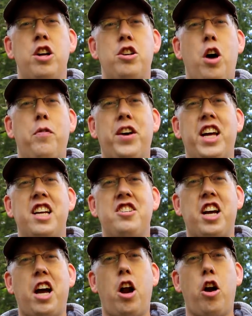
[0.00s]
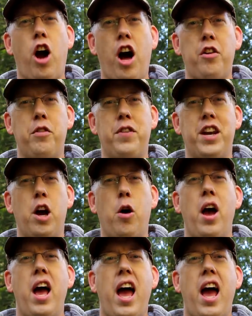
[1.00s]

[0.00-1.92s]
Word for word: don't forget to check out our other video,